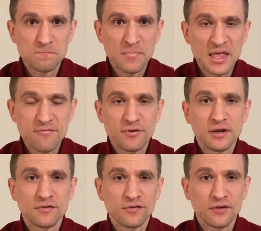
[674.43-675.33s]
even
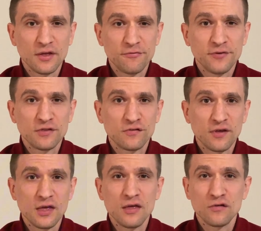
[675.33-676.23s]
if it's to
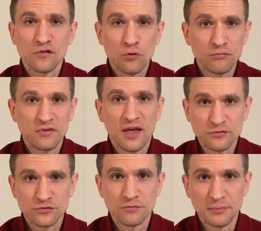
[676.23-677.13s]
his own
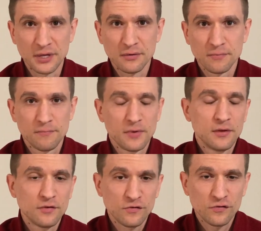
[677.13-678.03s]
detriment.
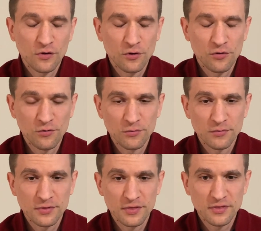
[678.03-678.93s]
So
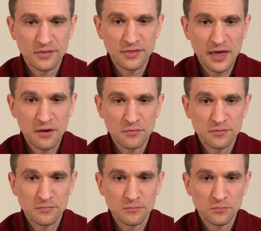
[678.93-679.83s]
that
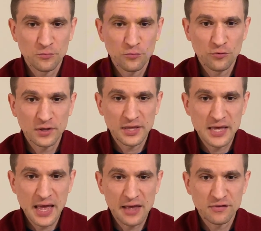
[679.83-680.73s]

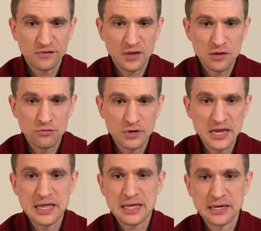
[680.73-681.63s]
really adds a
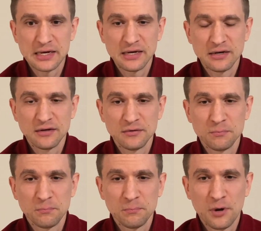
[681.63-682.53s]
unique
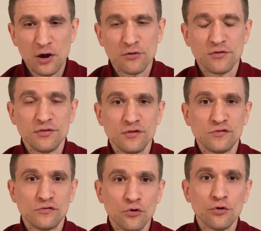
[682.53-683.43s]
part to the
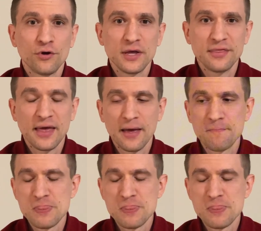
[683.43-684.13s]
story, that